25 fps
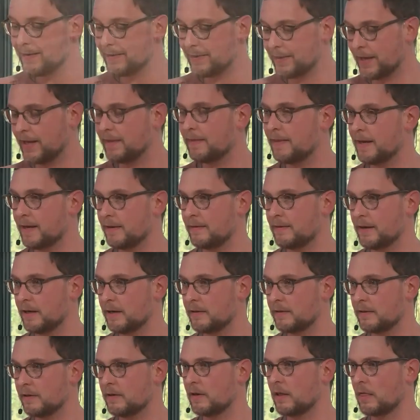than they
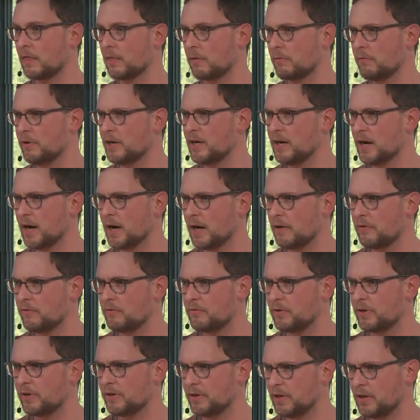did in the
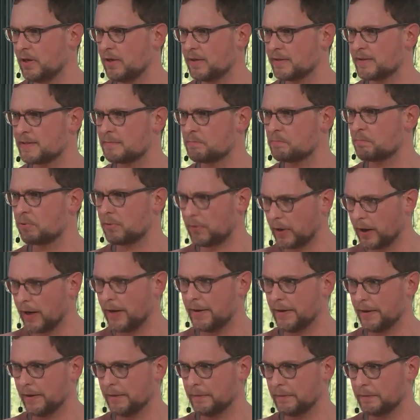300 years
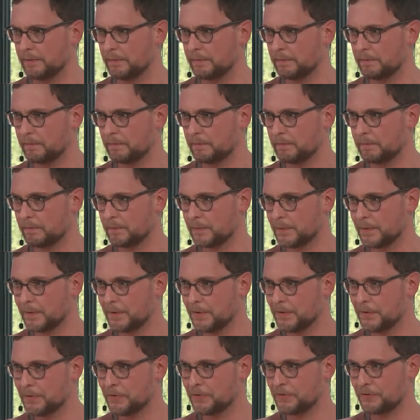prior.
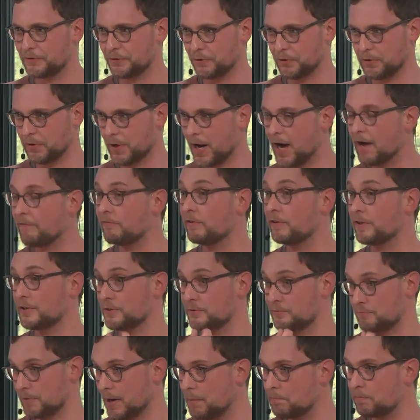So you have a
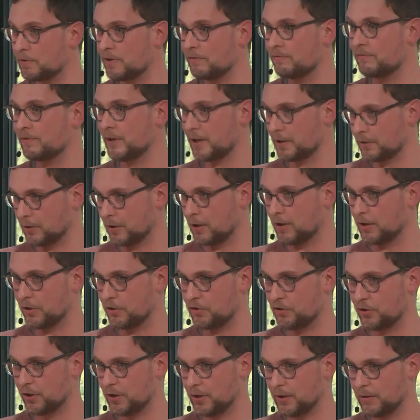disruptive
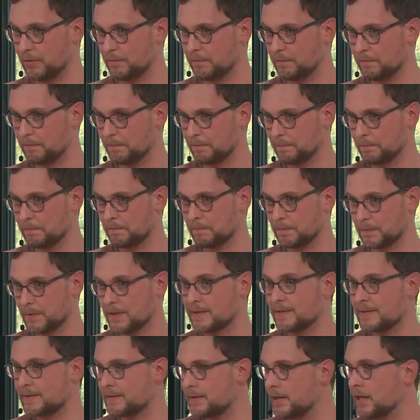technology, the
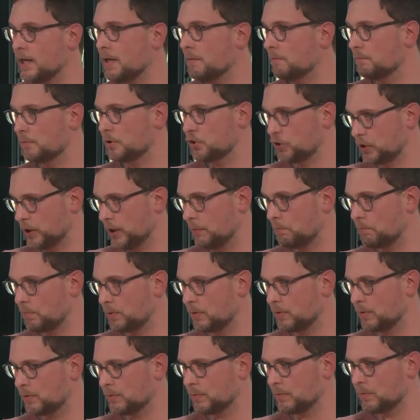steamship,
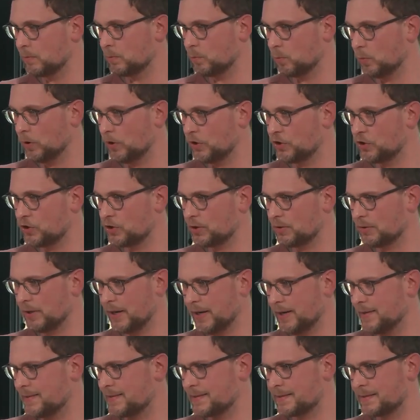which
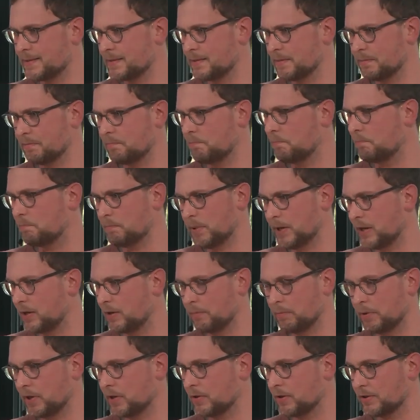is better
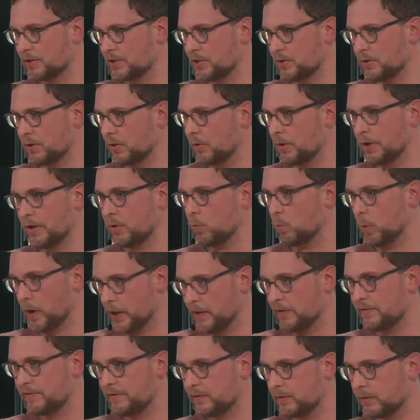because you don't need
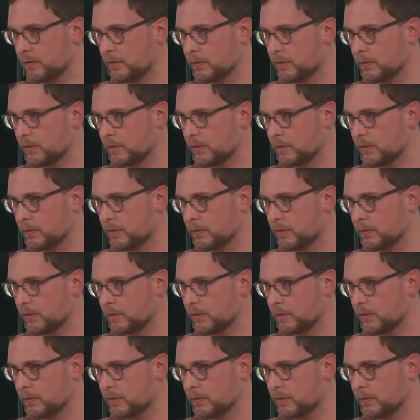wind.